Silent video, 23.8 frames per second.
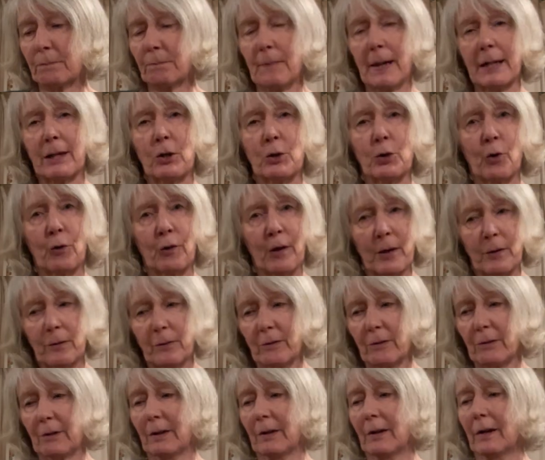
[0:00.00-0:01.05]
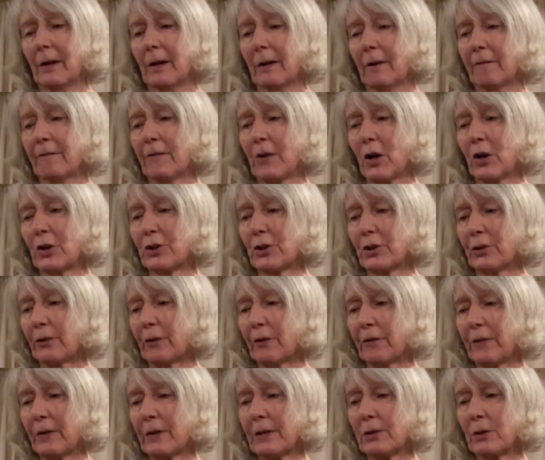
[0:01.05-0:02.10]
making your own version
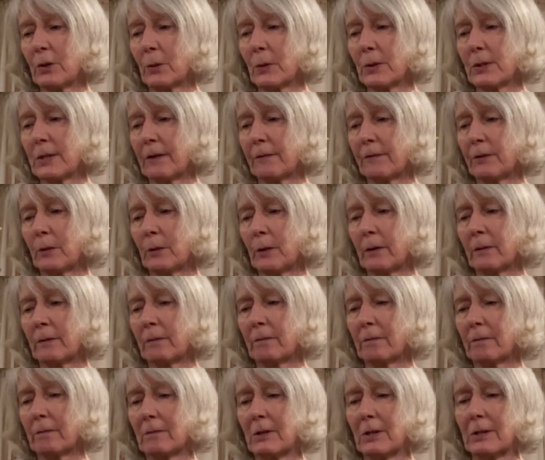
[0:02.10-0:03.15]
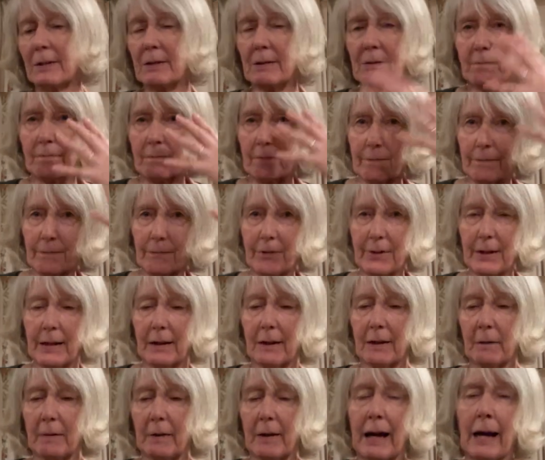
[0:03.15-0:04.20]
of it or whatever you, and just
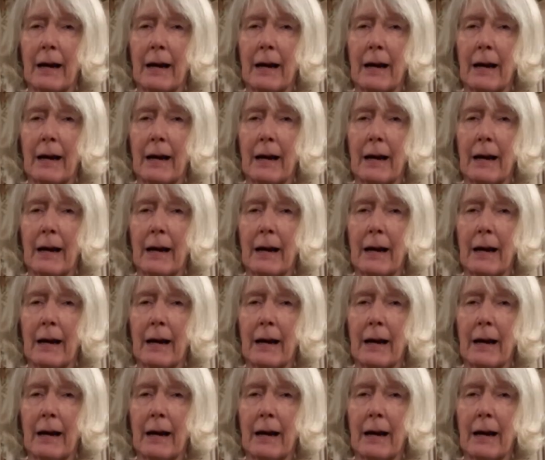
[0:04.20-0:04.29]
think